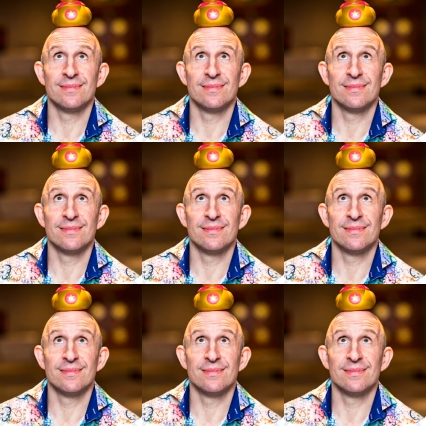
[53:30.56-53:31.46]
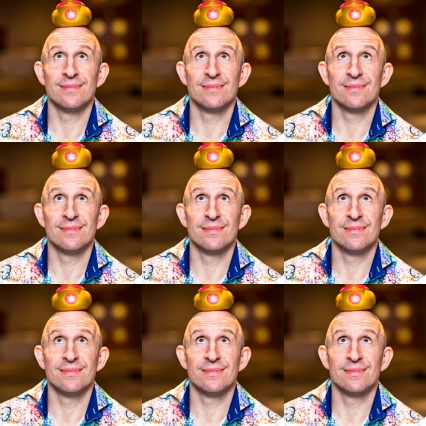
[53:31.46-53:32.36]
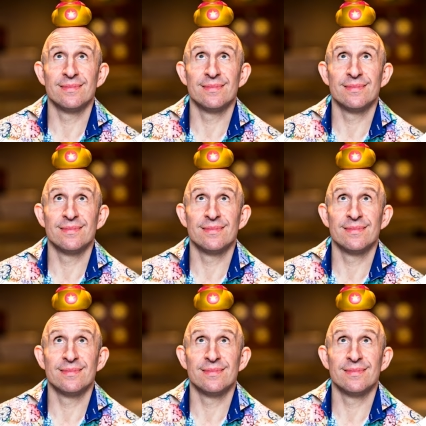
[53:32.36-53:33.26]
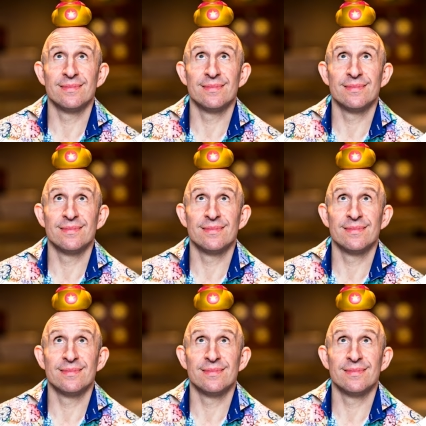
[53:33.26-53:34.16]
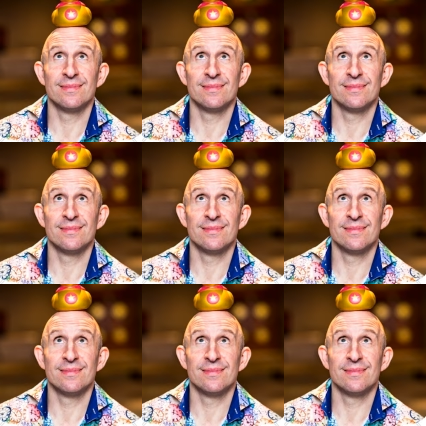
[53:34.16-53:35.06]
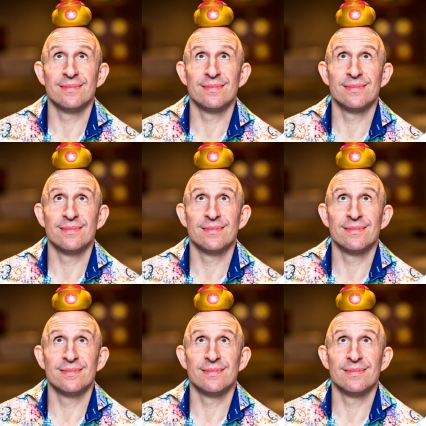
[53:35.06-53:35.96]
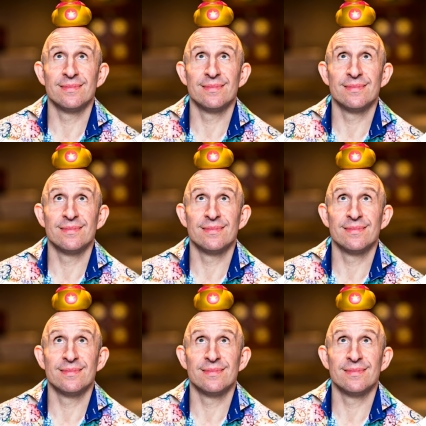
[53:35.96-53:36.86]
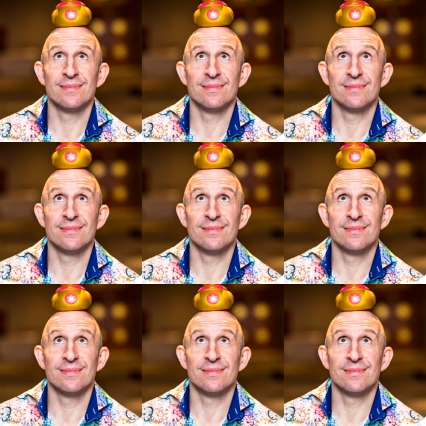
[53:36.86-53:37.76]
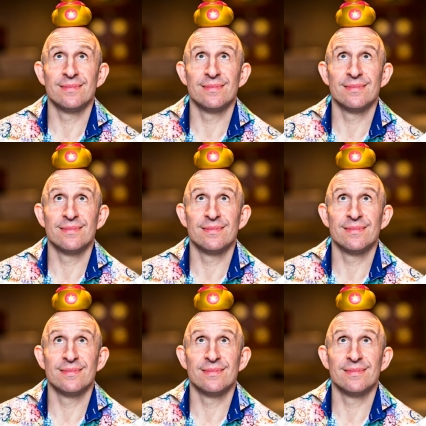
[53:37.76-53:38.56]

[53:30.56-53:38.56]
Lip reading: This is a still picture; no speech is visible.